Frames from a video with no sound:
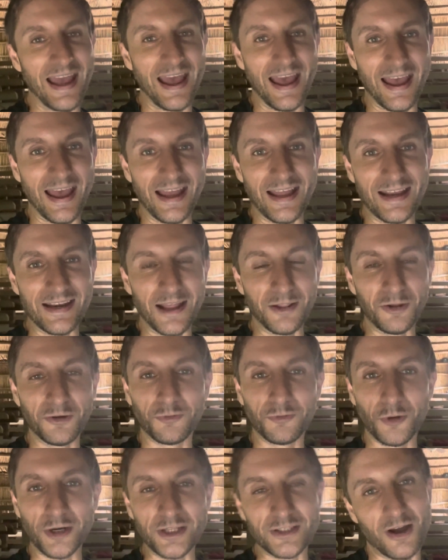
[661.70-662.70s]
and I look
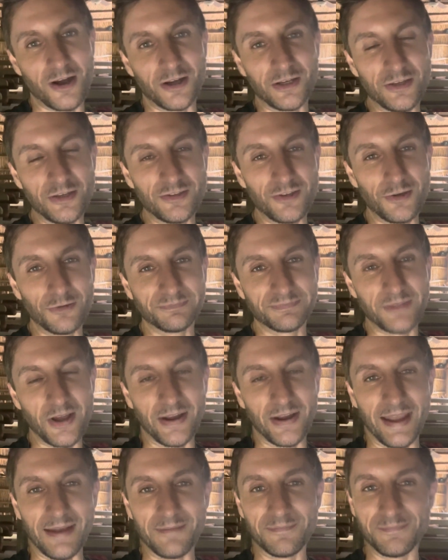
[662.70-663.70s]
forward to talking to you soon.
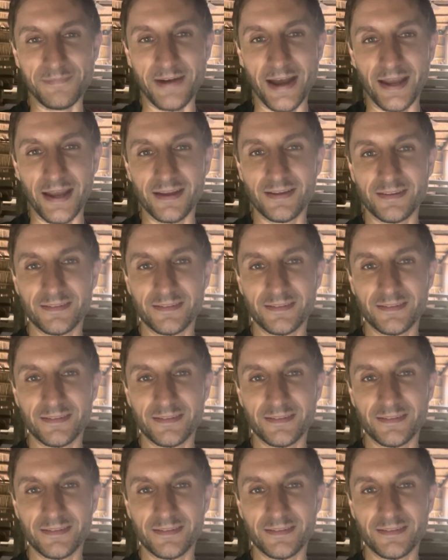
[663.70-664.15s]
Okay, bye.